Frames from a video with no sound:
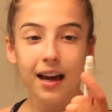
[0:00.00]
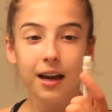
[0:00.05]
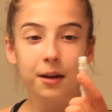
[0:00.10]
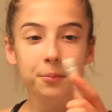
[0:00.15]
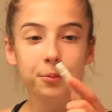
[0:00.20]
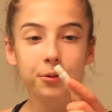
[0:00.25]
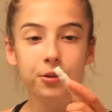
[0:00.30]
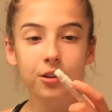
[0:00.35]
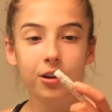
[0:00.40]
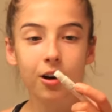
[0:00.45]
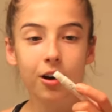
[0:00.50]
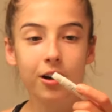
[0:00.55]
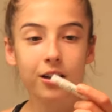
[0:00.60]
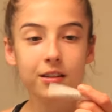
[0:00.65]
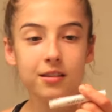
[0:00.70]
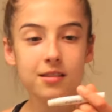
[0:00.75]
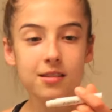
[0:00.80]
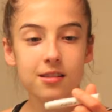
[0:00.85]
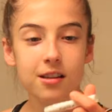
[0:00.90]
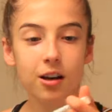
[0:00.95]
I put
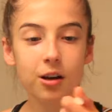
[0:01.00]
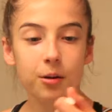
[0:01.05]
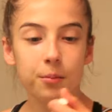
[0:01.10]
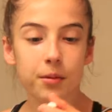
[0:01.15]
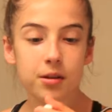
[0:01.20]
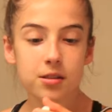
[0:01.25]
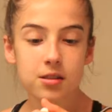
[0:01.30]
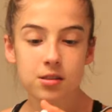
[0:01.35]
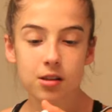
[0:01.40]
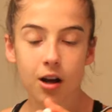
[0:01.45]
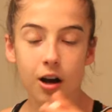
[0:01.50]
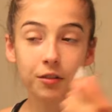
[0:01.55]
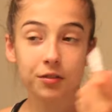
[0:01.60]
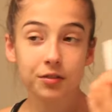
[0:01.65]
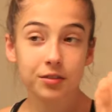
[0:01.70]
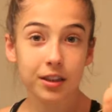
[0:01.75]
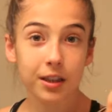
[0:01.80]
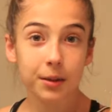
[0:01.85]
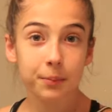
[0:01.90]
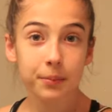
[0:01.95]
on some
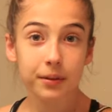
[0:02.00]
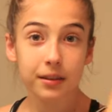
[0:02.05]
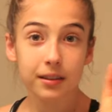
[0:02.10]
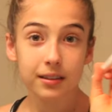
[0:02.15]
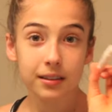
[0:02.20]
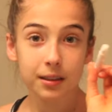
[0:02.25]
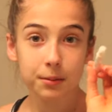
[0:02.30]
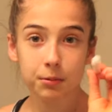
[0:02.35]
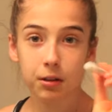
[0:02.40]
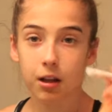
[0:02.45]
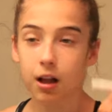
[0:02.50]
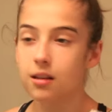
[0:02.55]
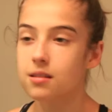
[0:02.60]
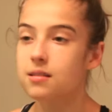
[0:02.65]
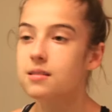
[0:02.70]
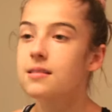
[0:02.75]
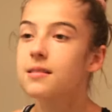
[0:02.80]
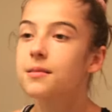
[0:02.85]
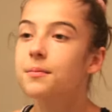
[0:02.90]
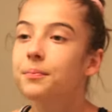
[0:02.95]
soft lip lip
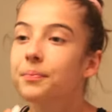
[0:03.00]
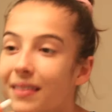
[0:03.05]
gloss.